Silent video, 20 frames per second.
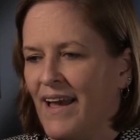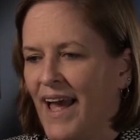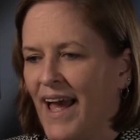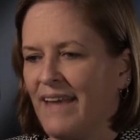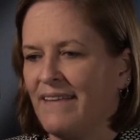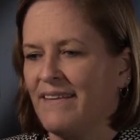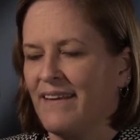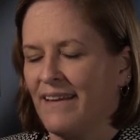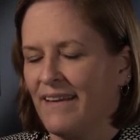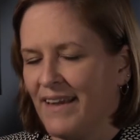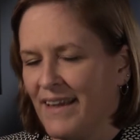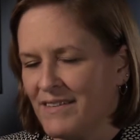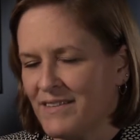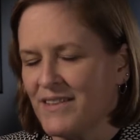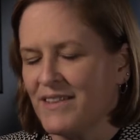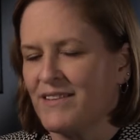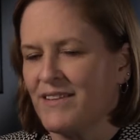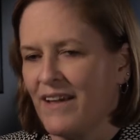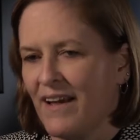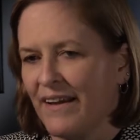at the
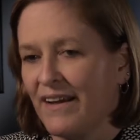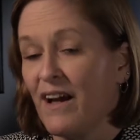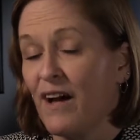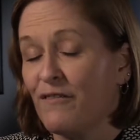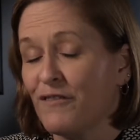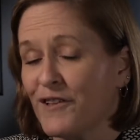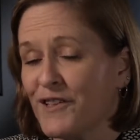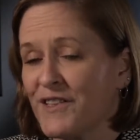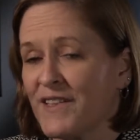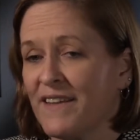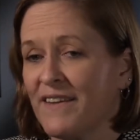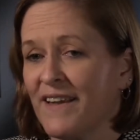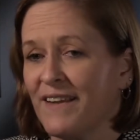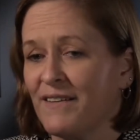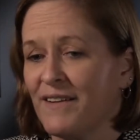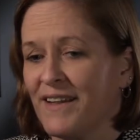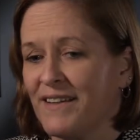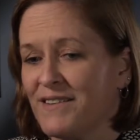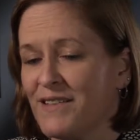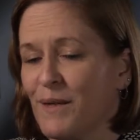NCCI conference and
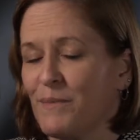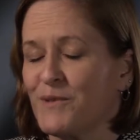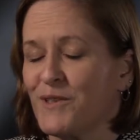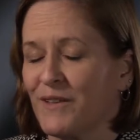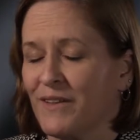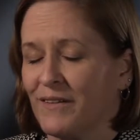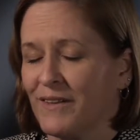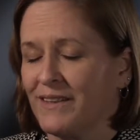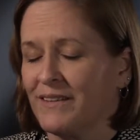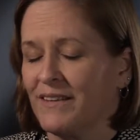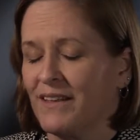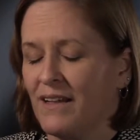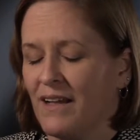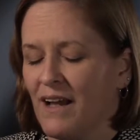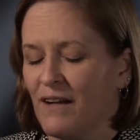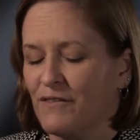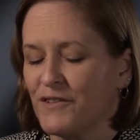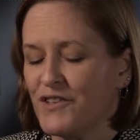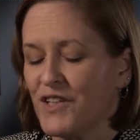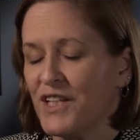then in subsequent
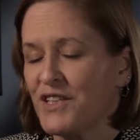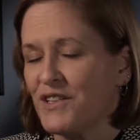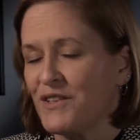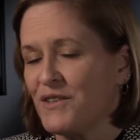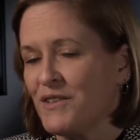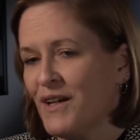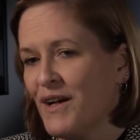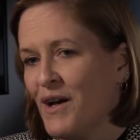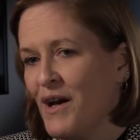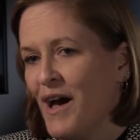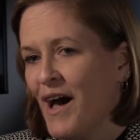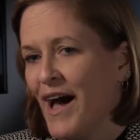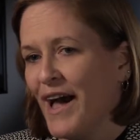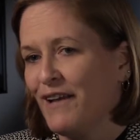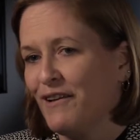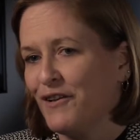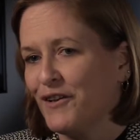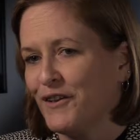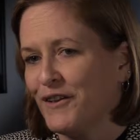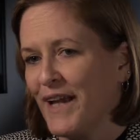conversations,
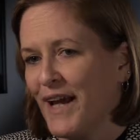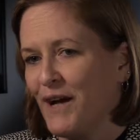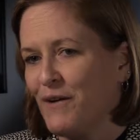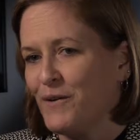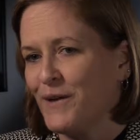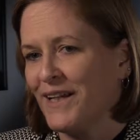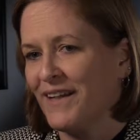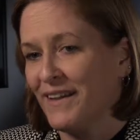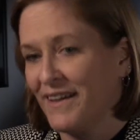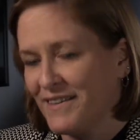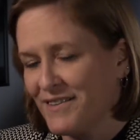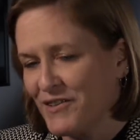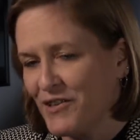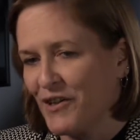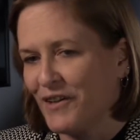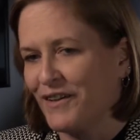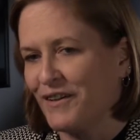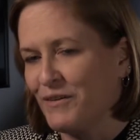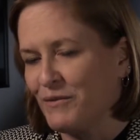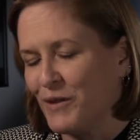I learned how we can get
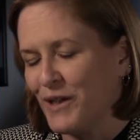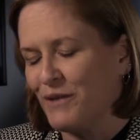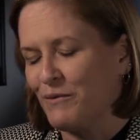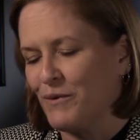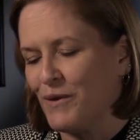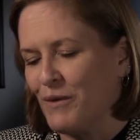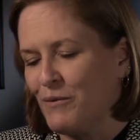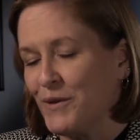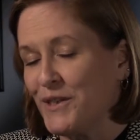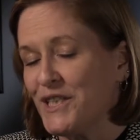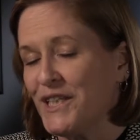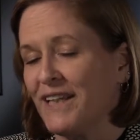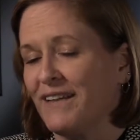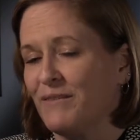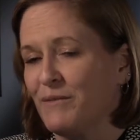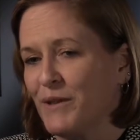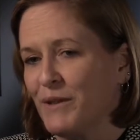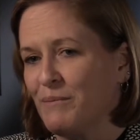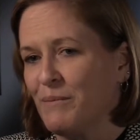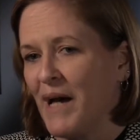started, and we
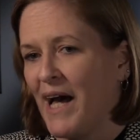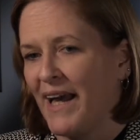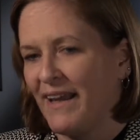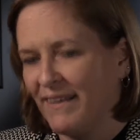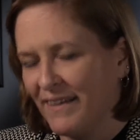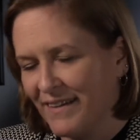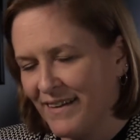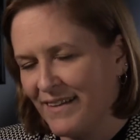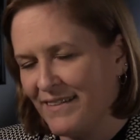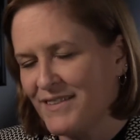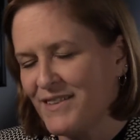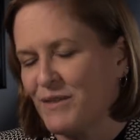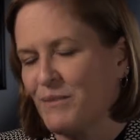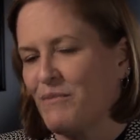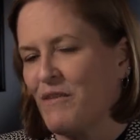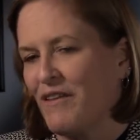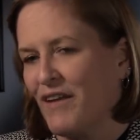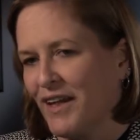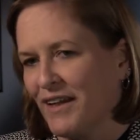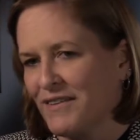did. We piloted
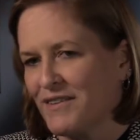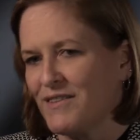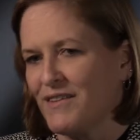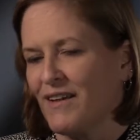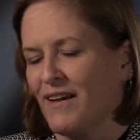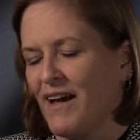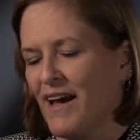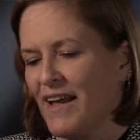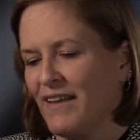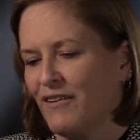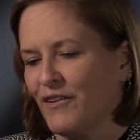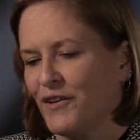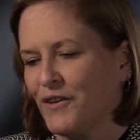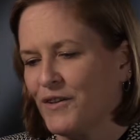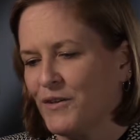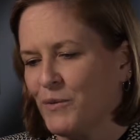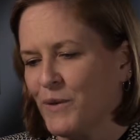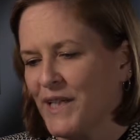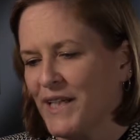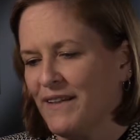some things. I
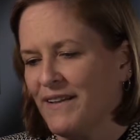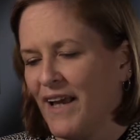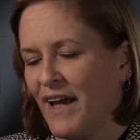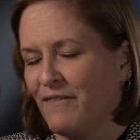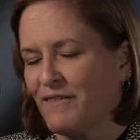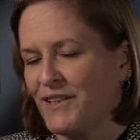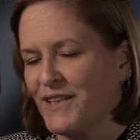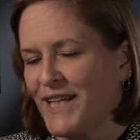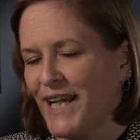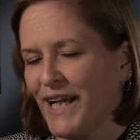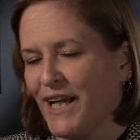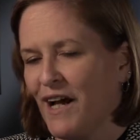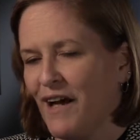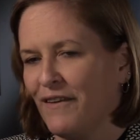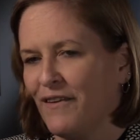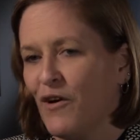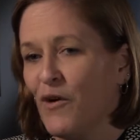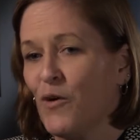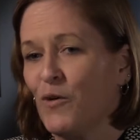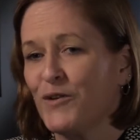learned we didn't have to take
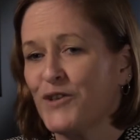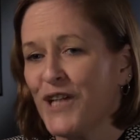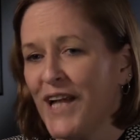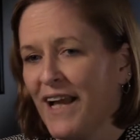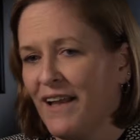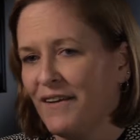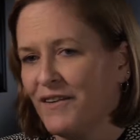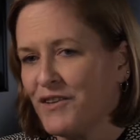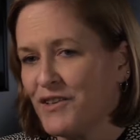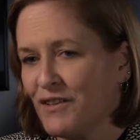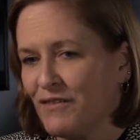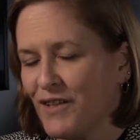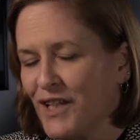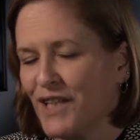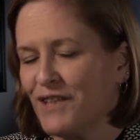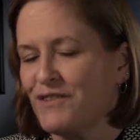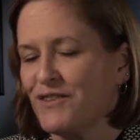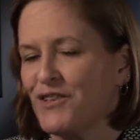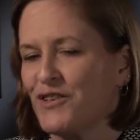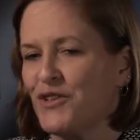on the whole challenge of
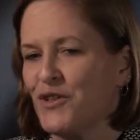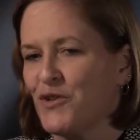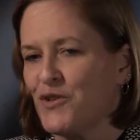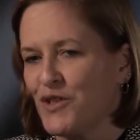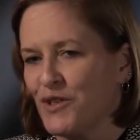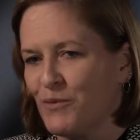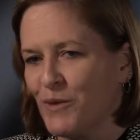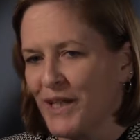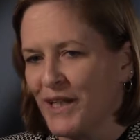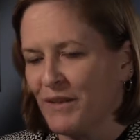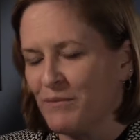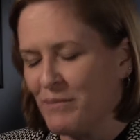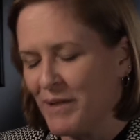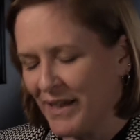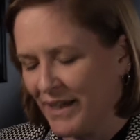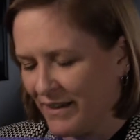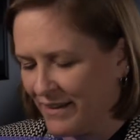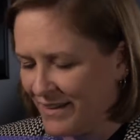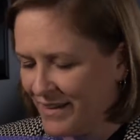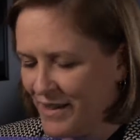the institution. We could
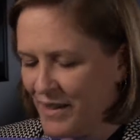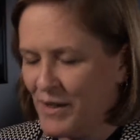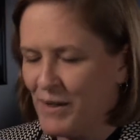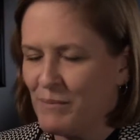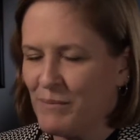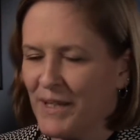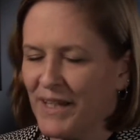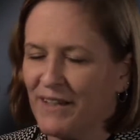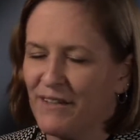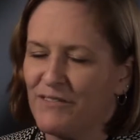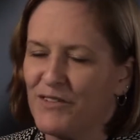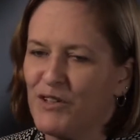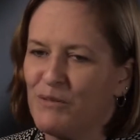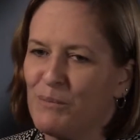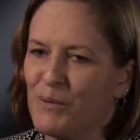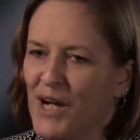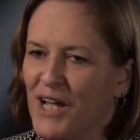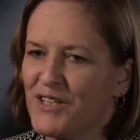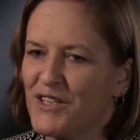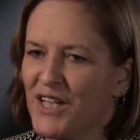pick a few
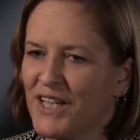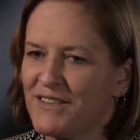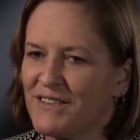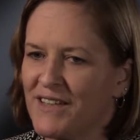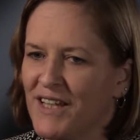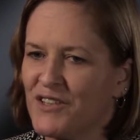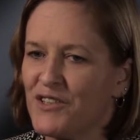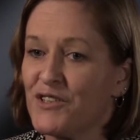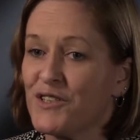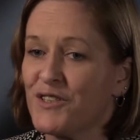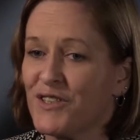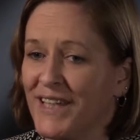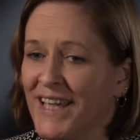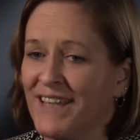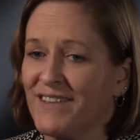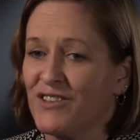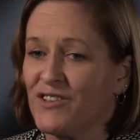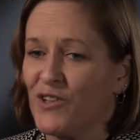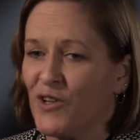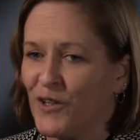projects and just
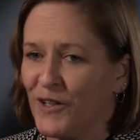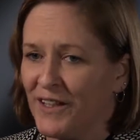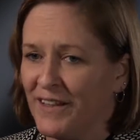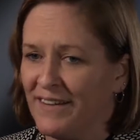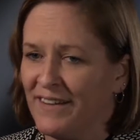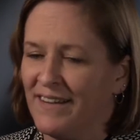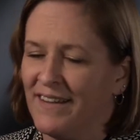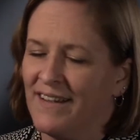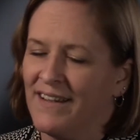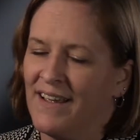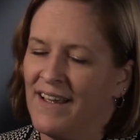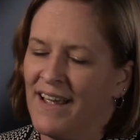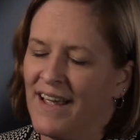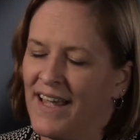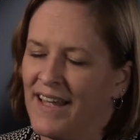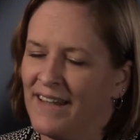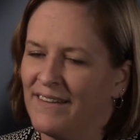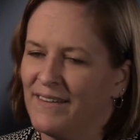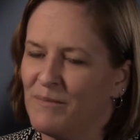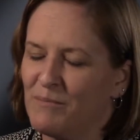get started.
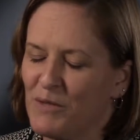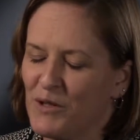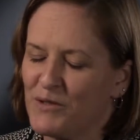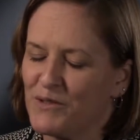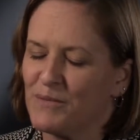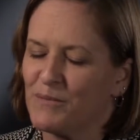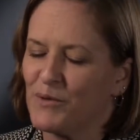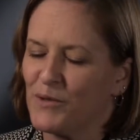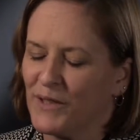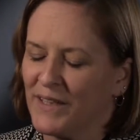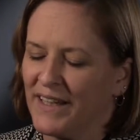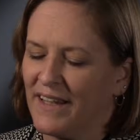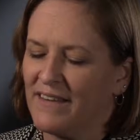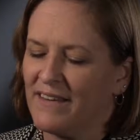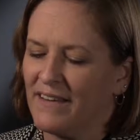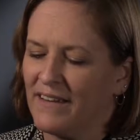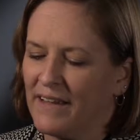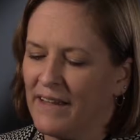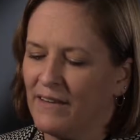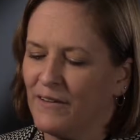And most importantly, I
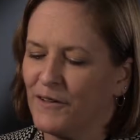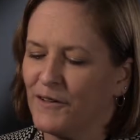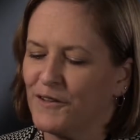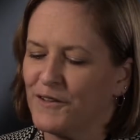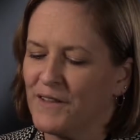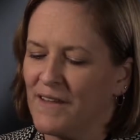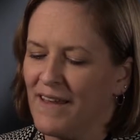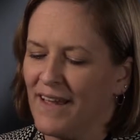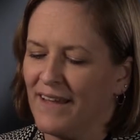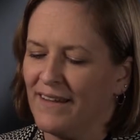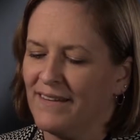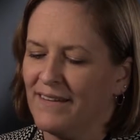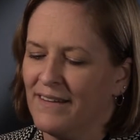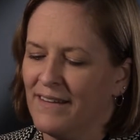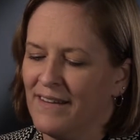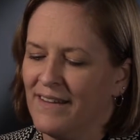think I learned that